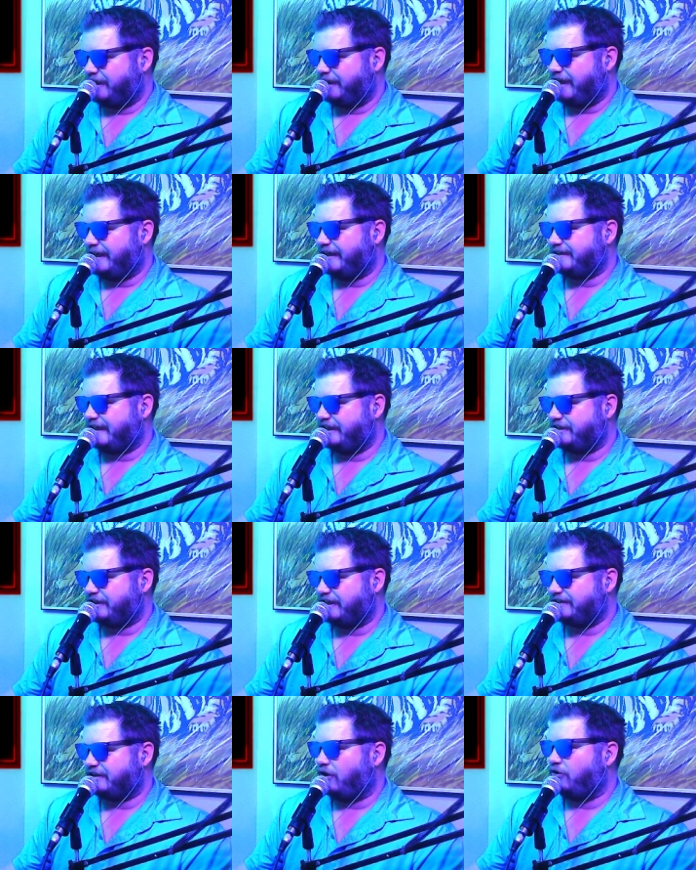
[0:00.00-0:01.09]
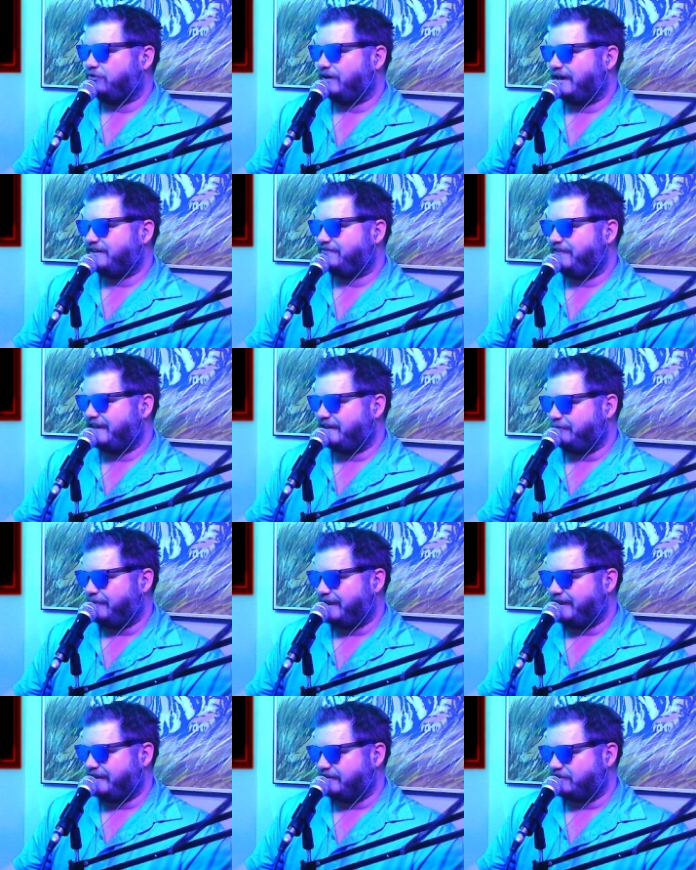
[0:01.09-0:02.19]
Yeah, that's Asian. That's, oh, that's
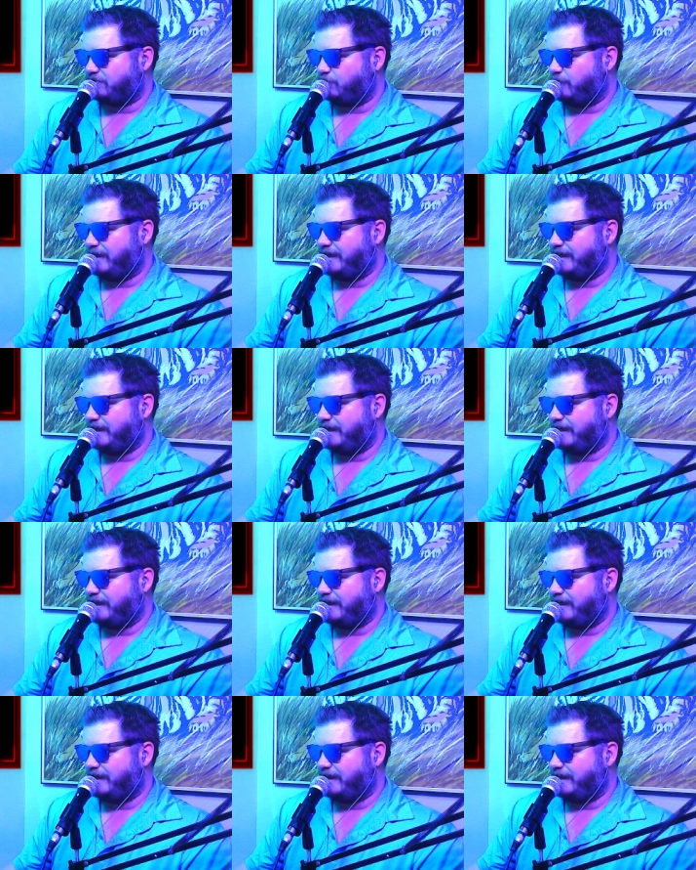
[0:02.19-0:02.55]
Vietnamese.